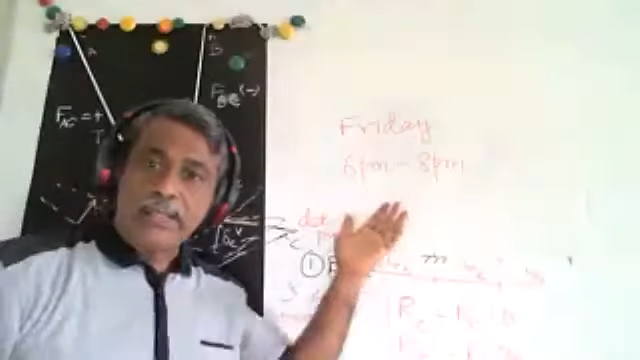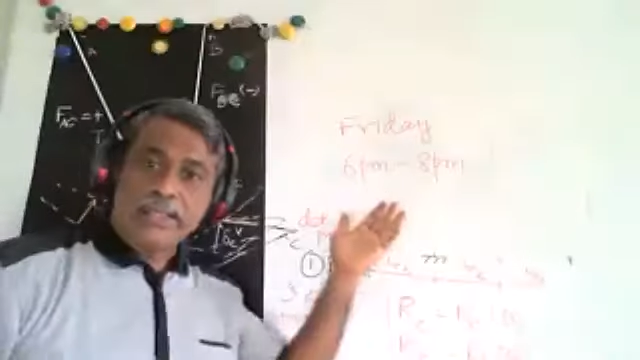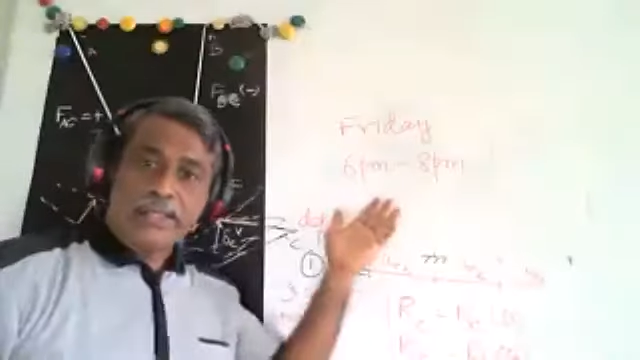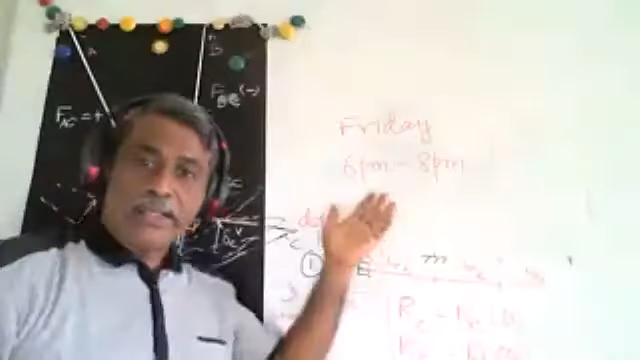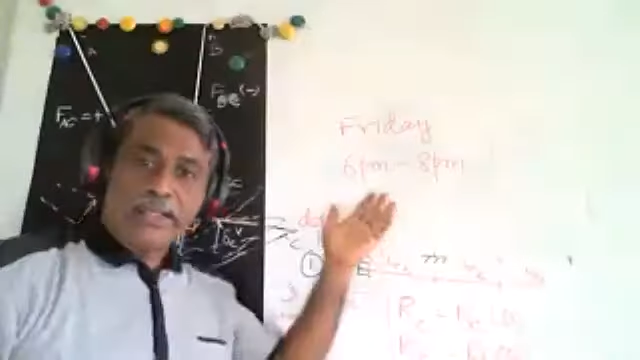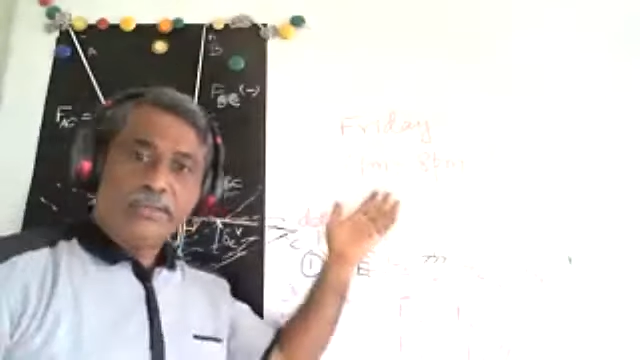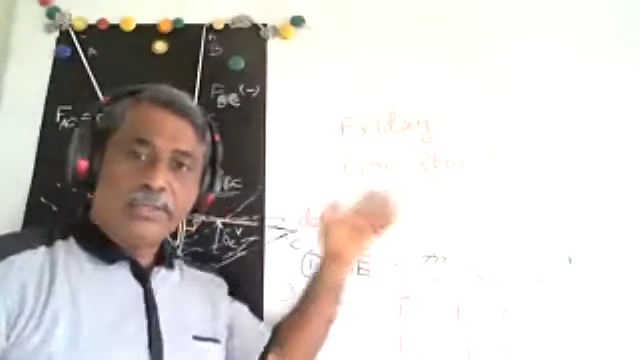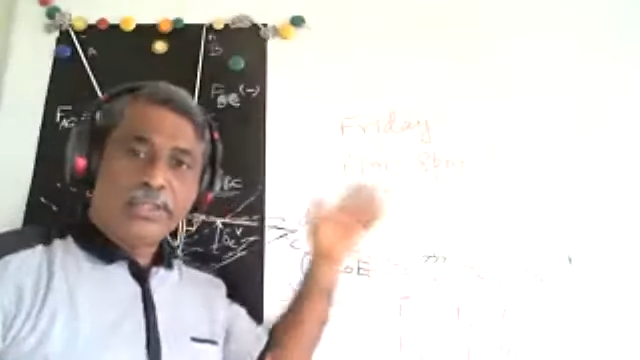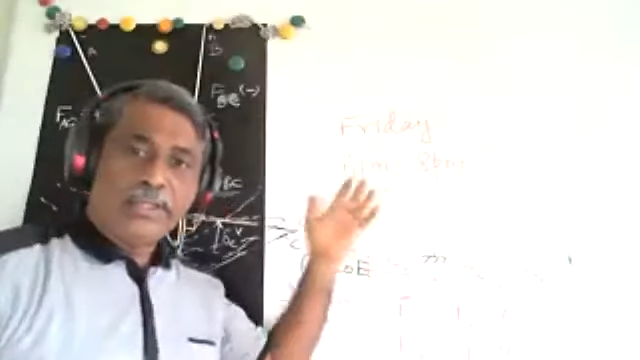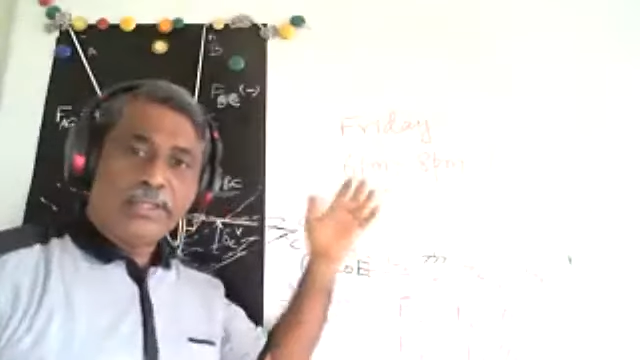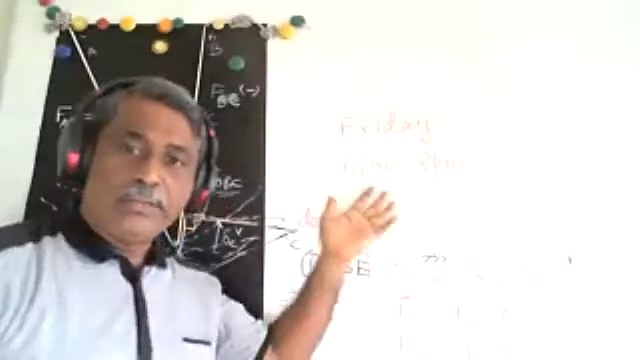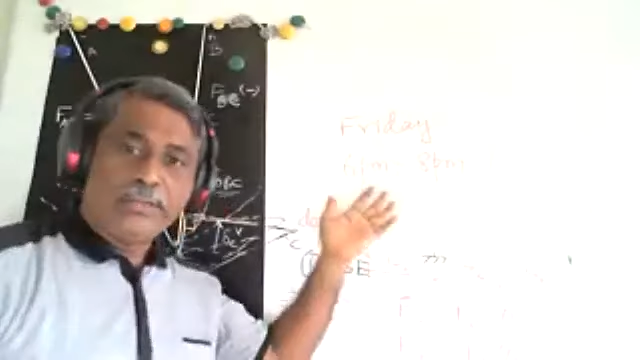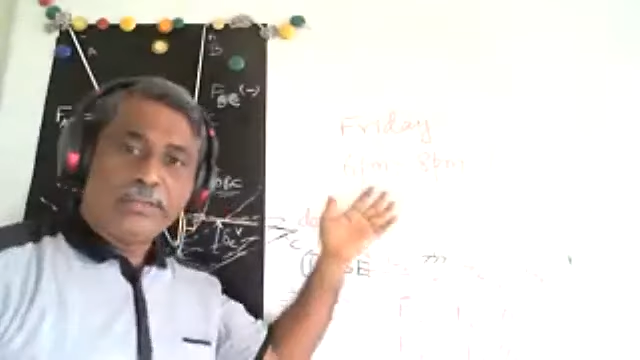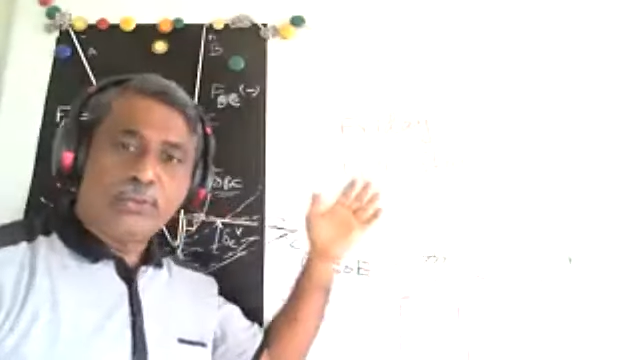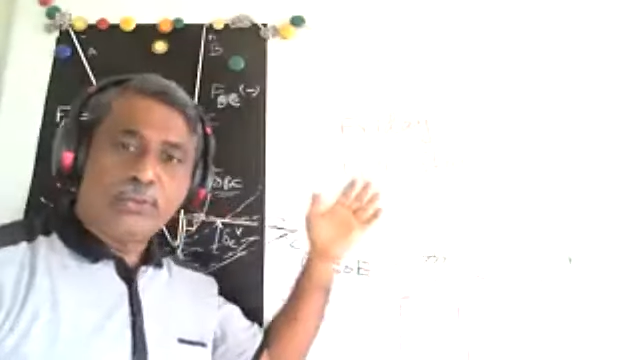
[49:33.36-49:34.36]
send you
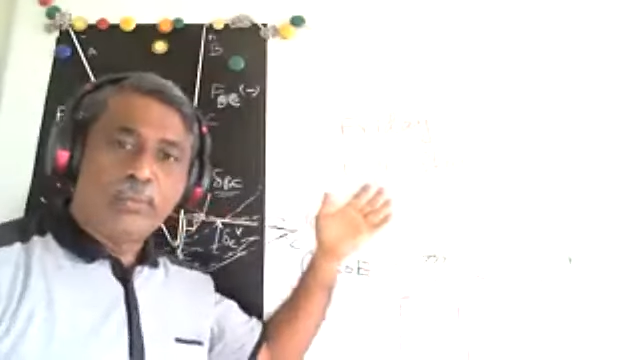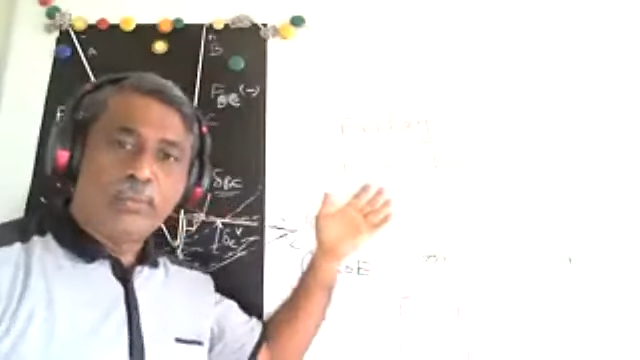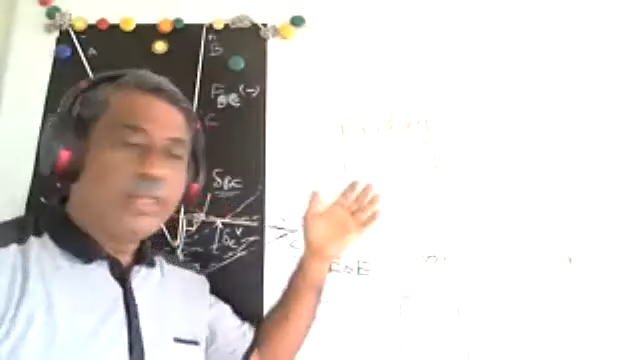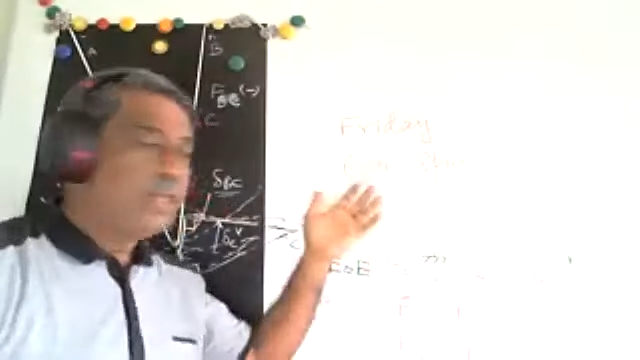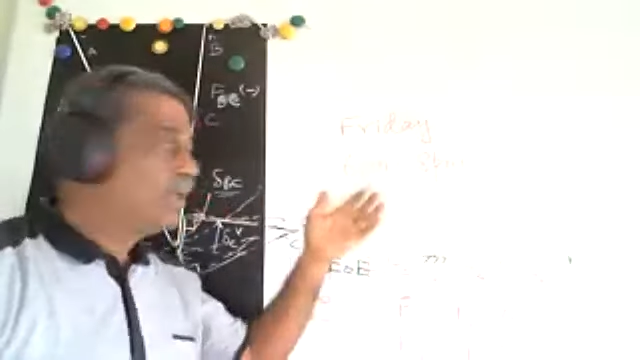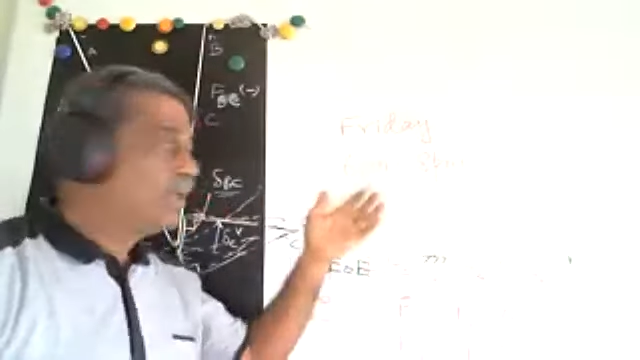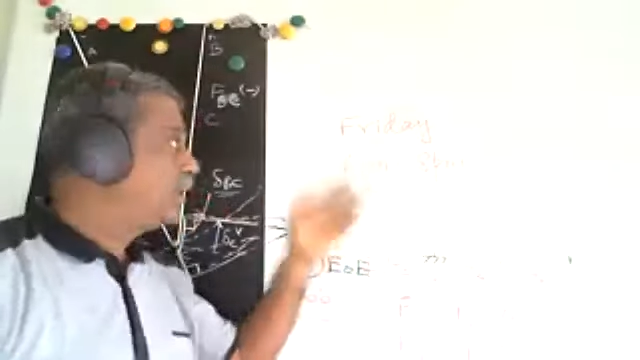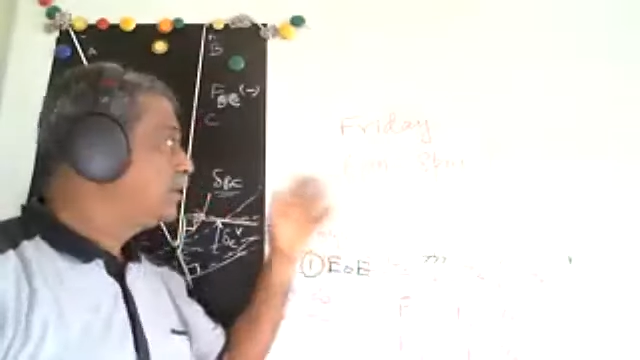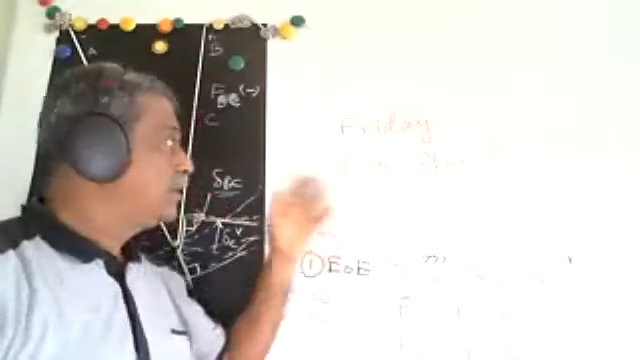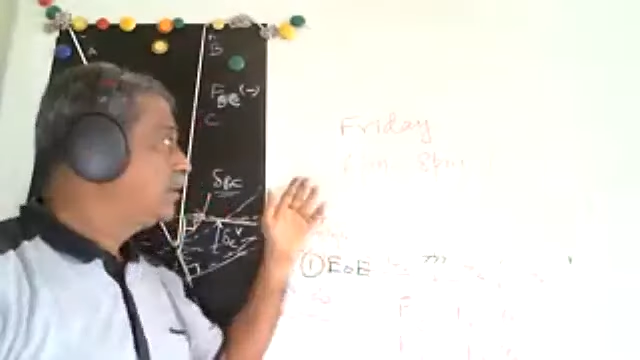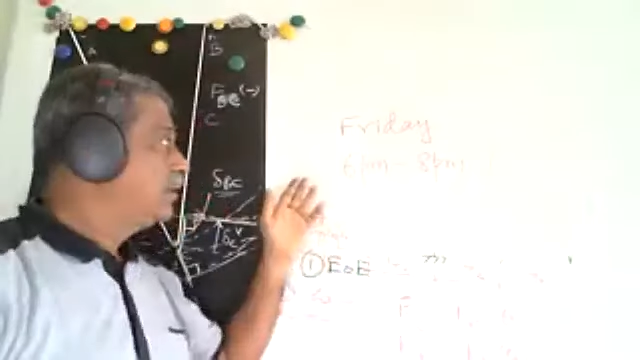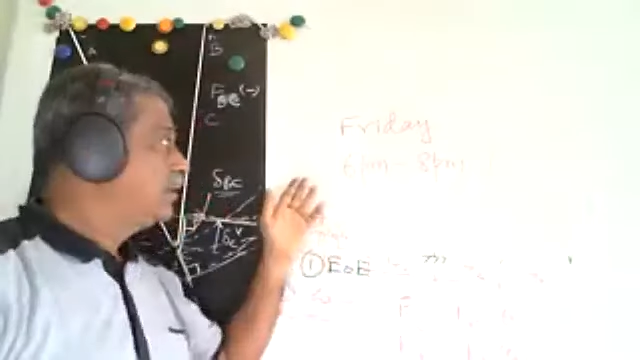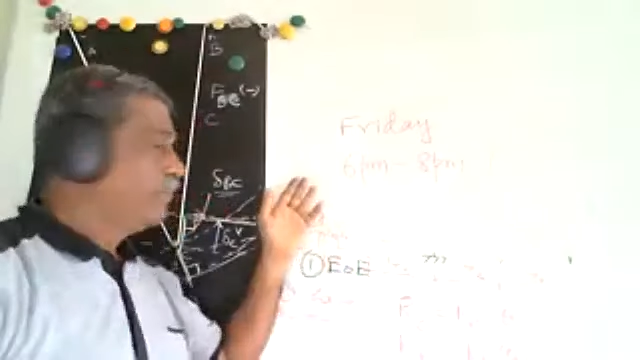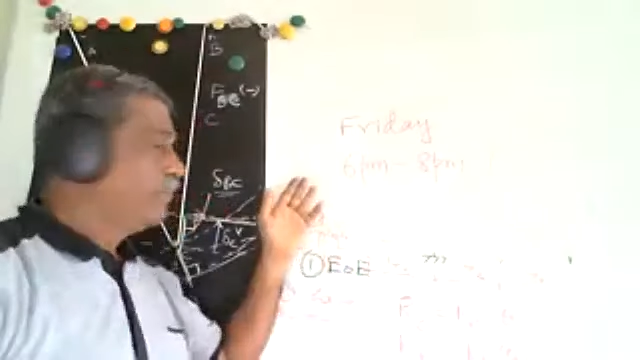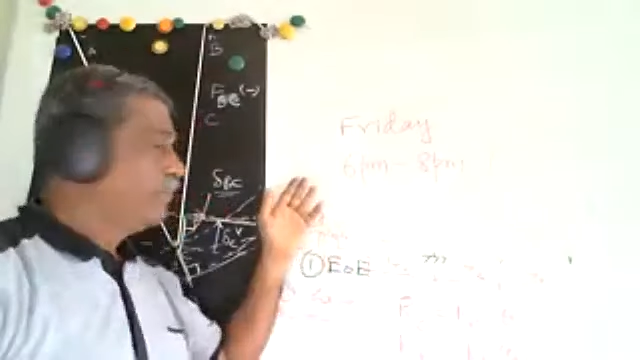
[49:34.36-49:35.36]
the Zoom link.
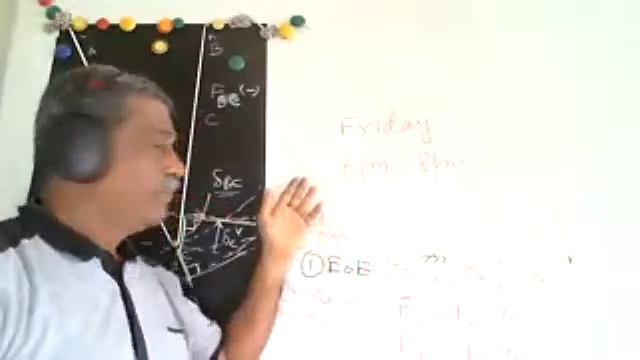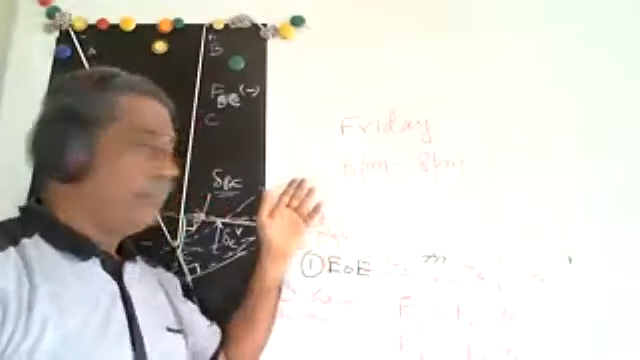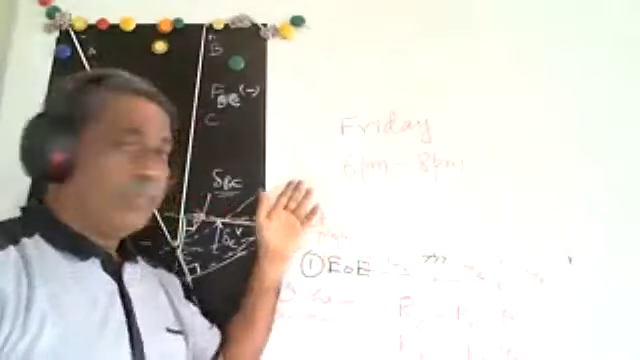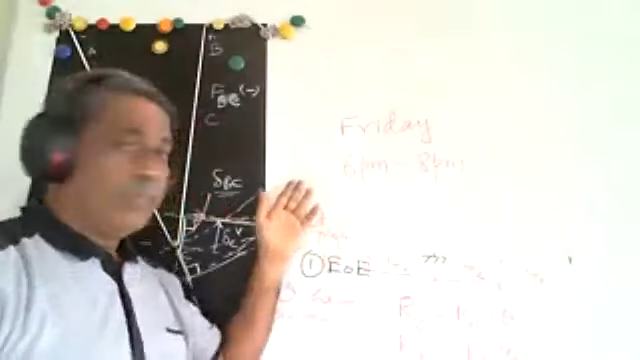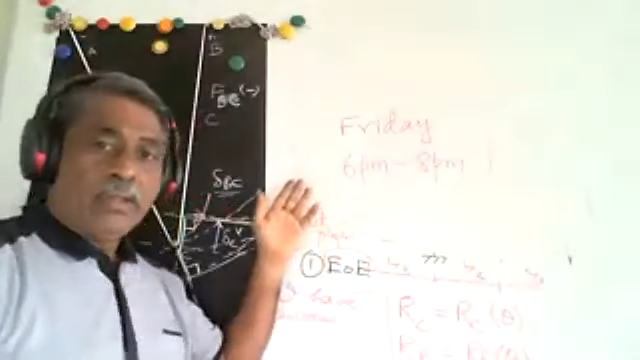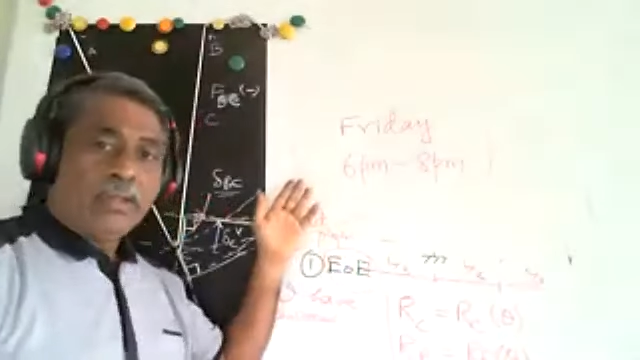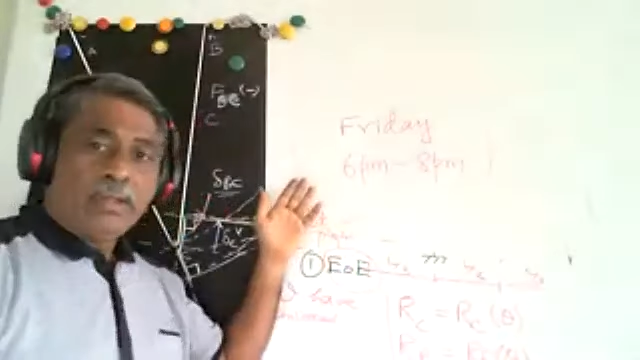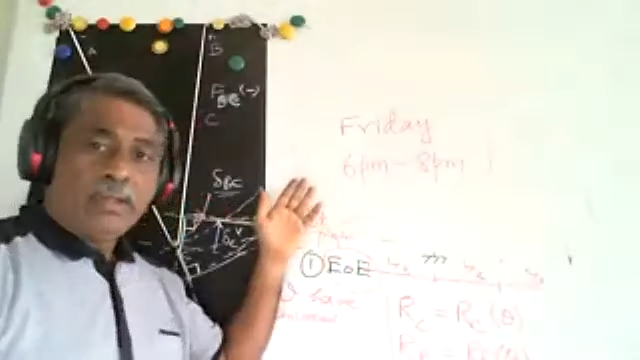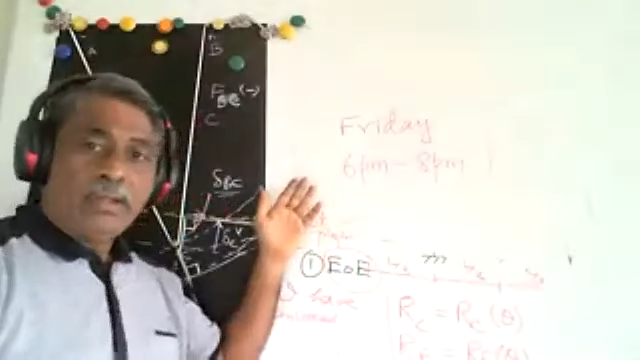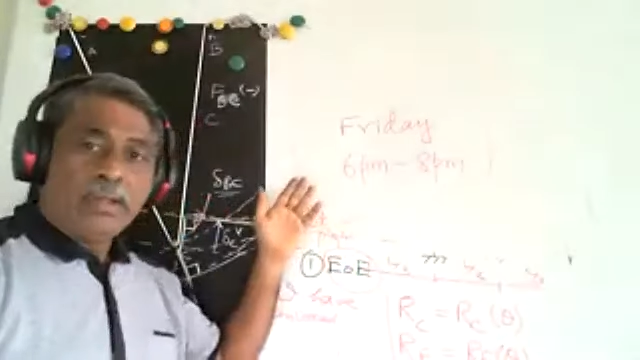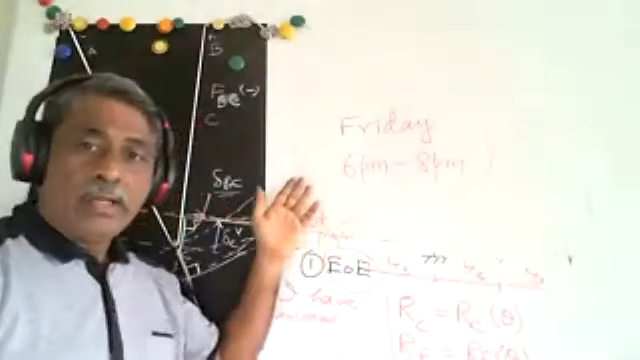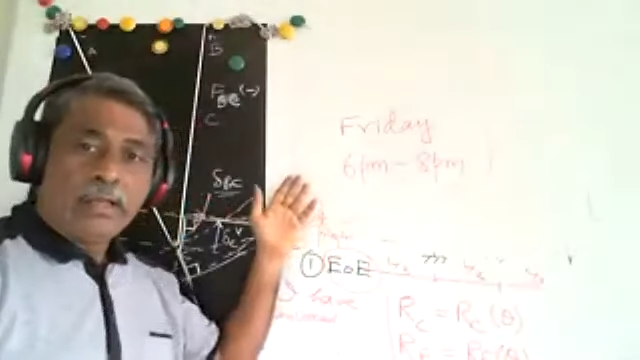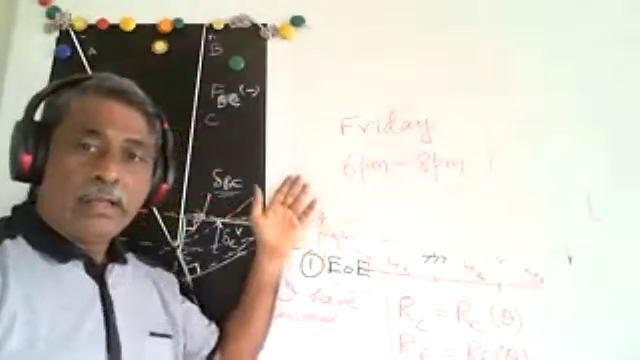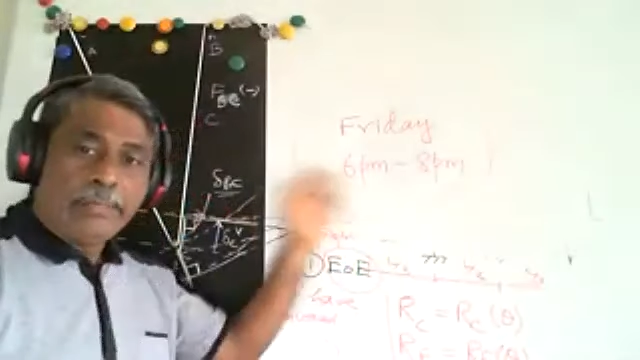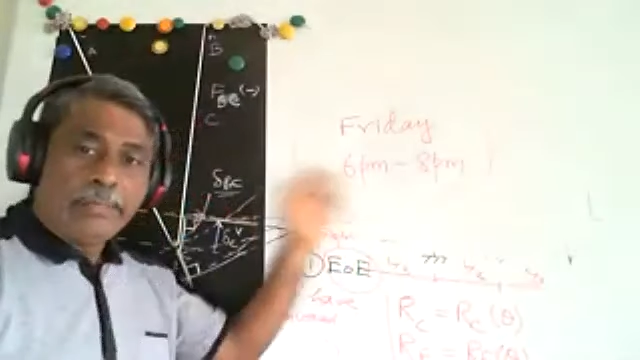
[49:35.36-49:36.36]

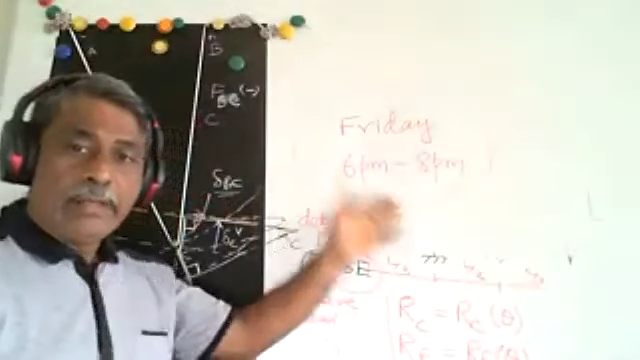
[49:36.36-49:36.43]
I'll be